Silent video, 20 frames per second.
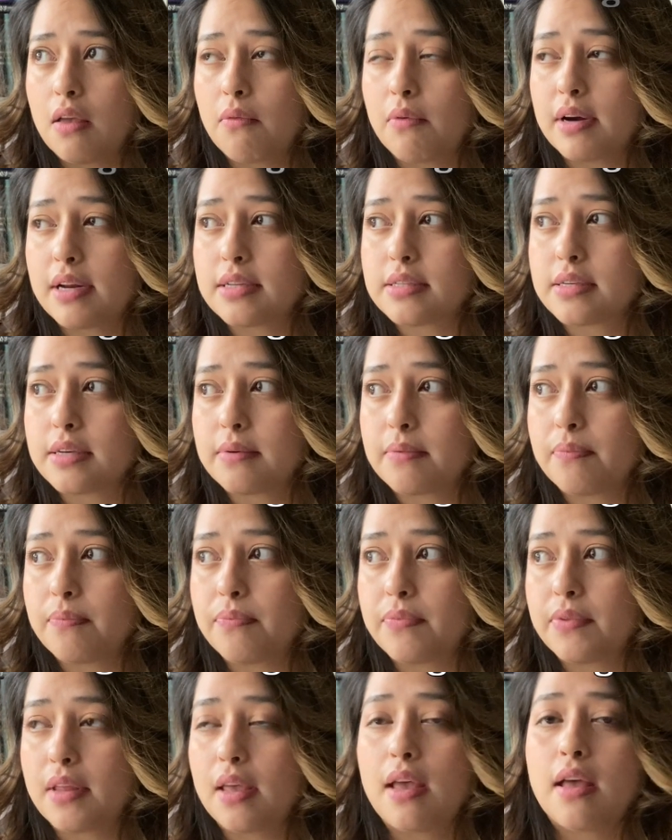What is it?
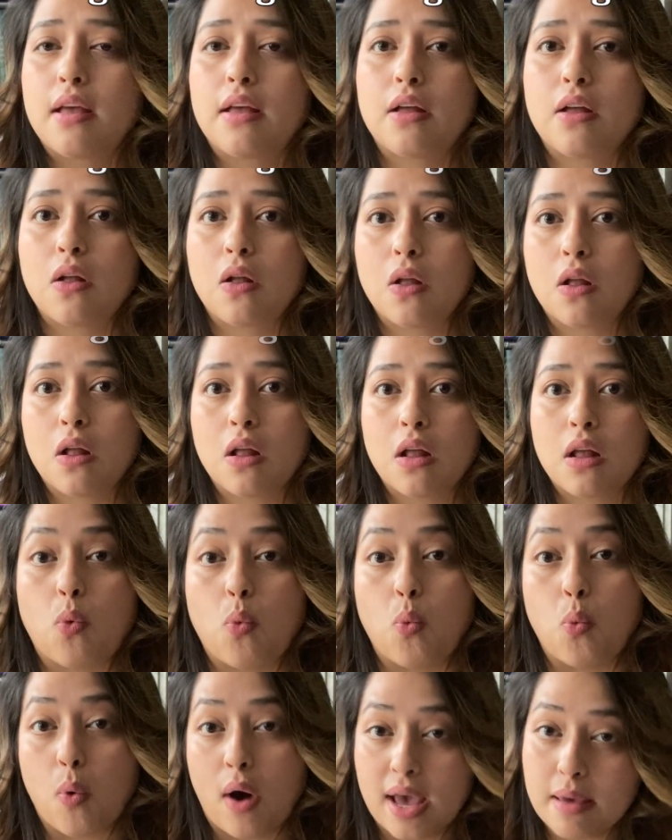
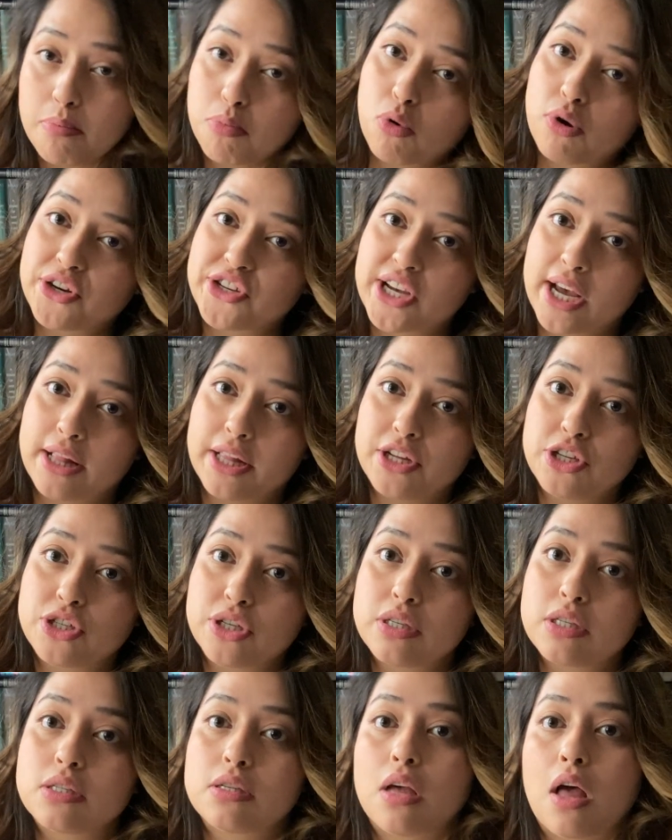Whiteboard
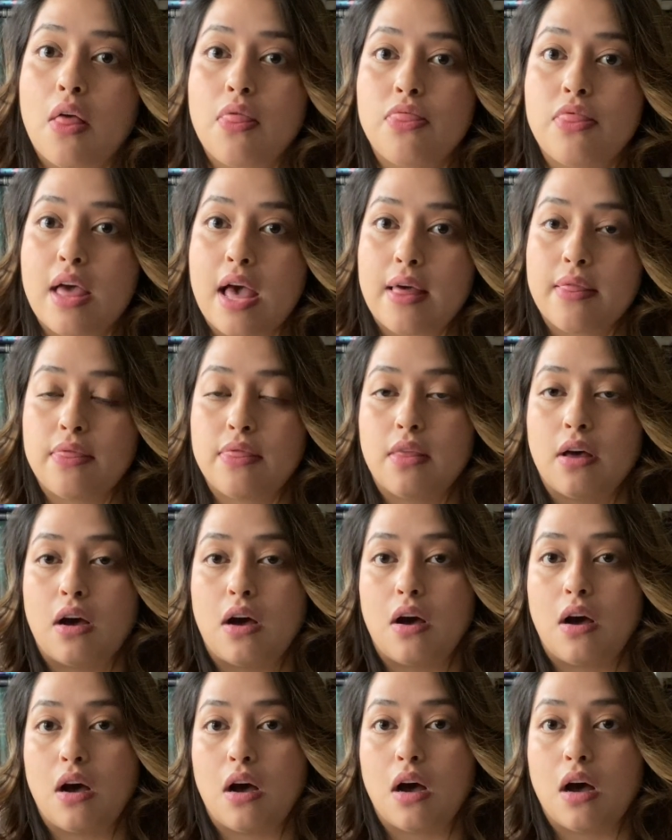challenges than
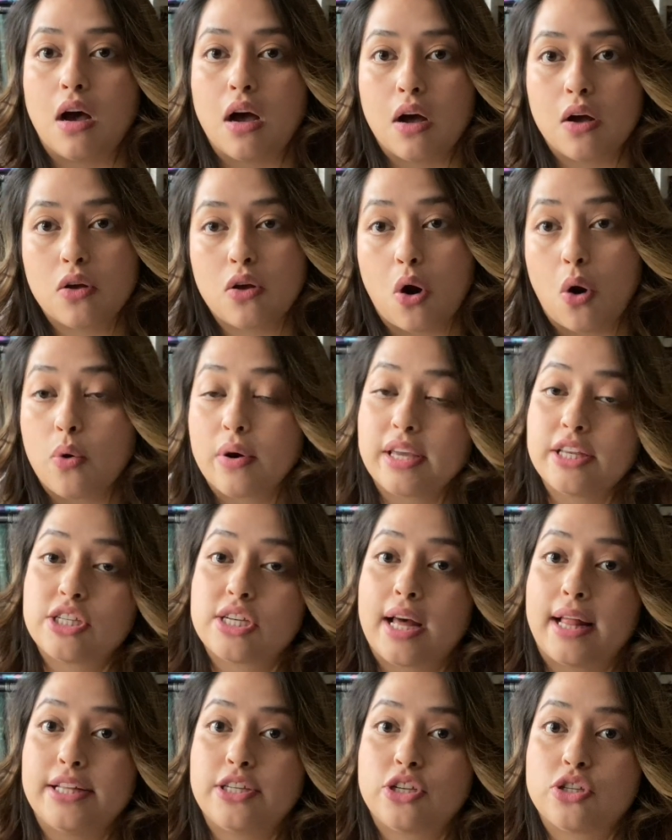the coding
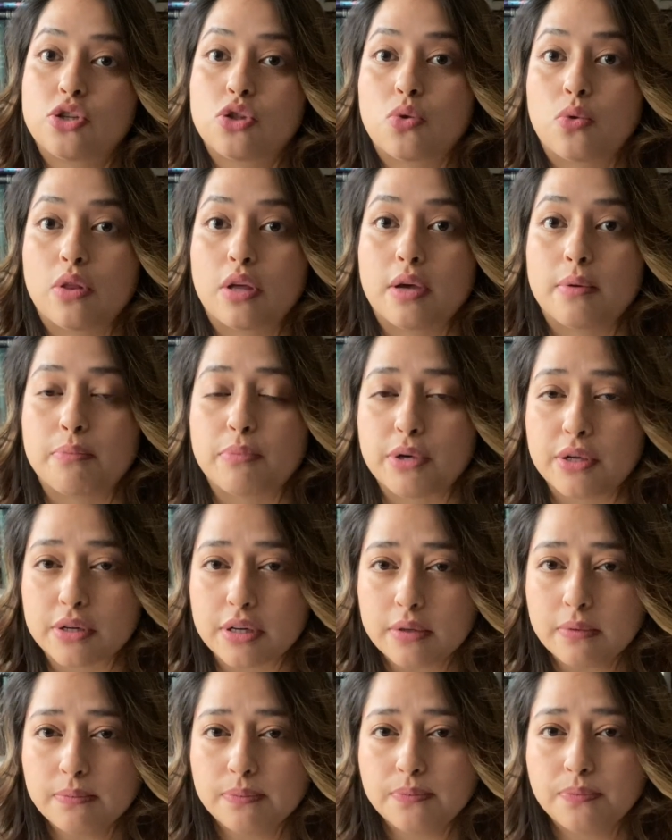challenges through the
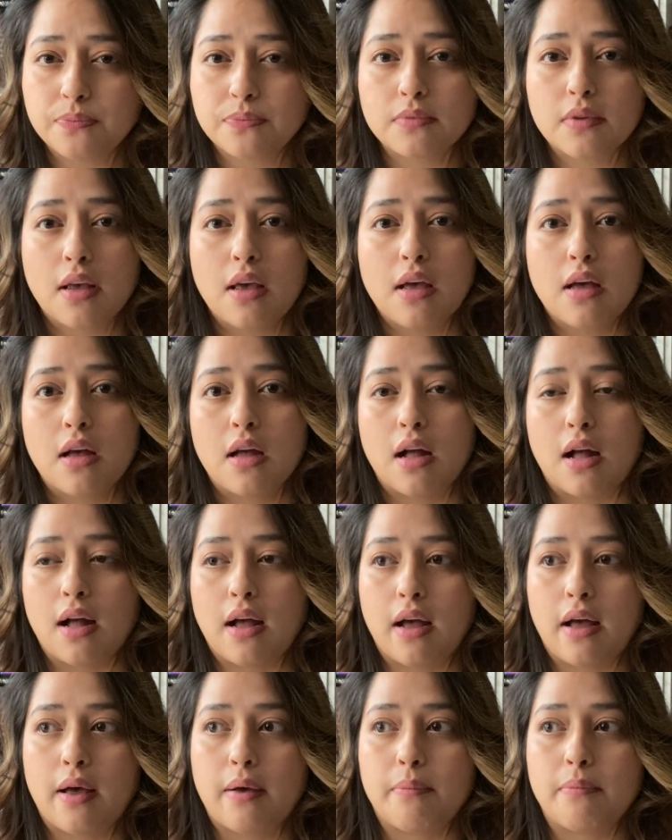computer.
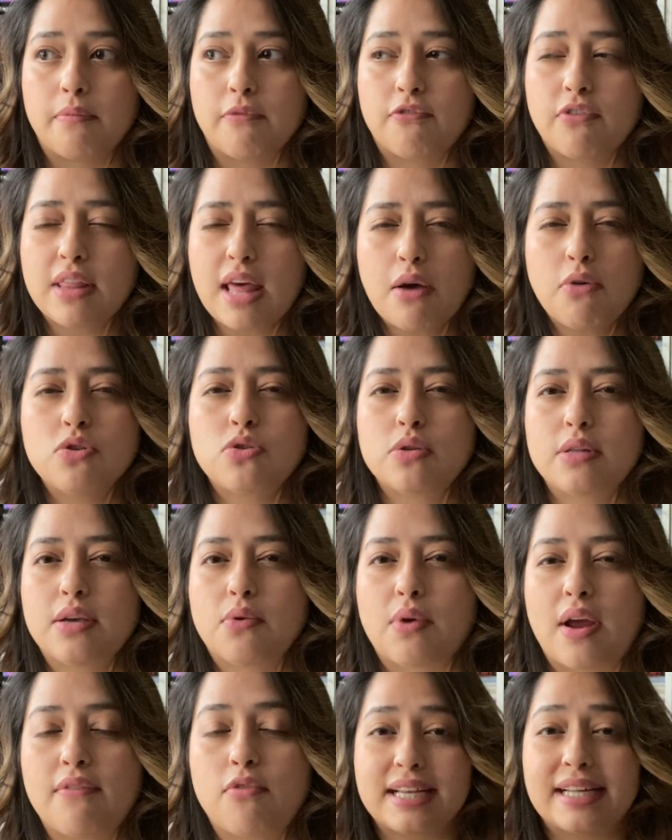For that was really
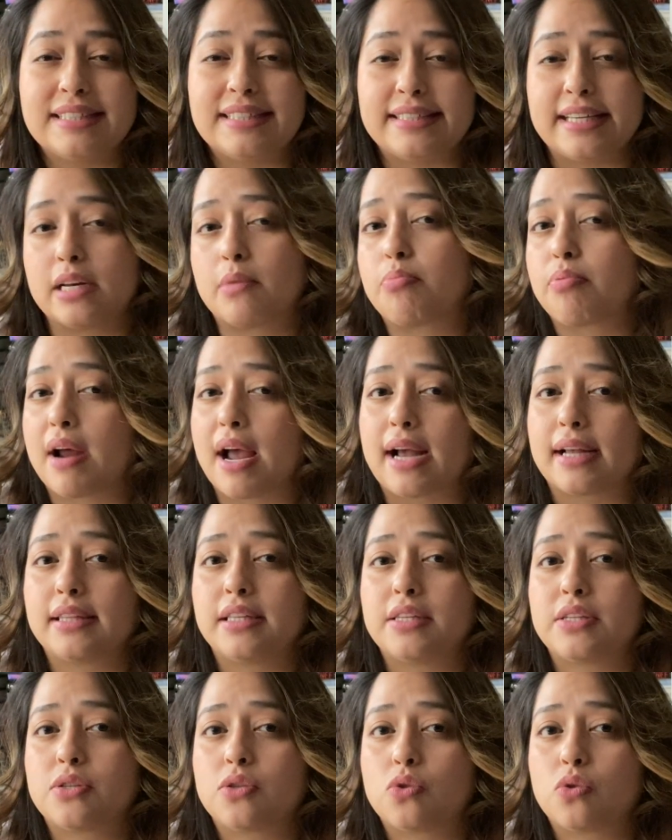great because I did
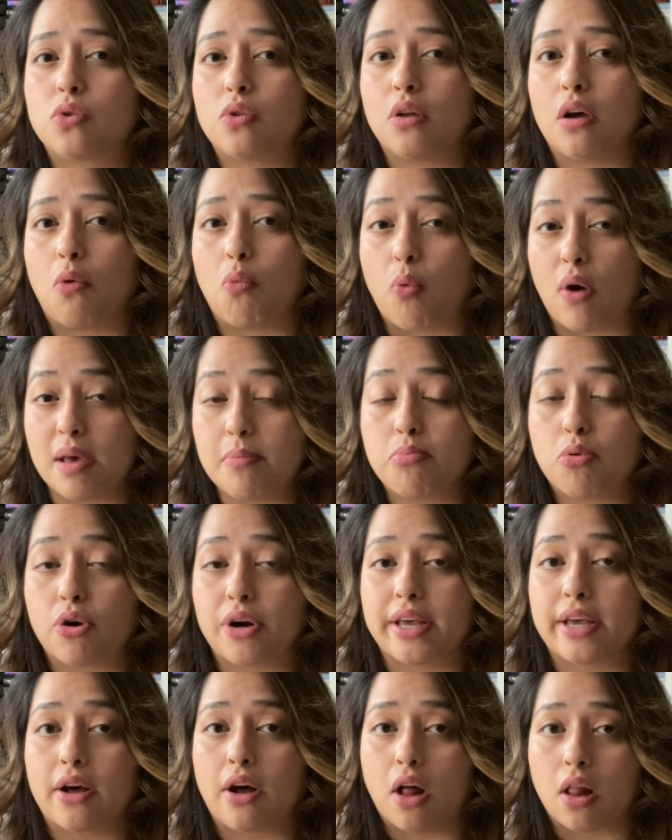practice
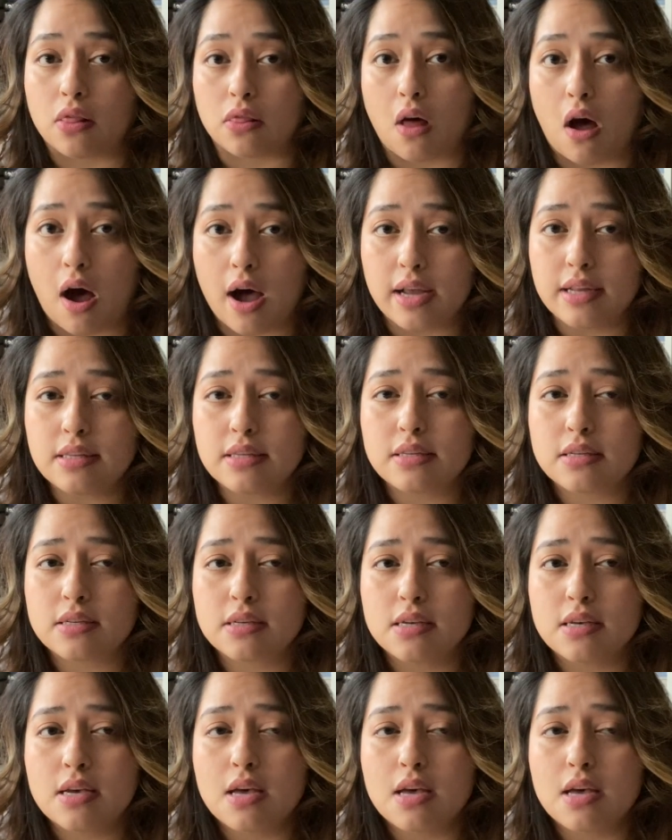whiteboarding a lot,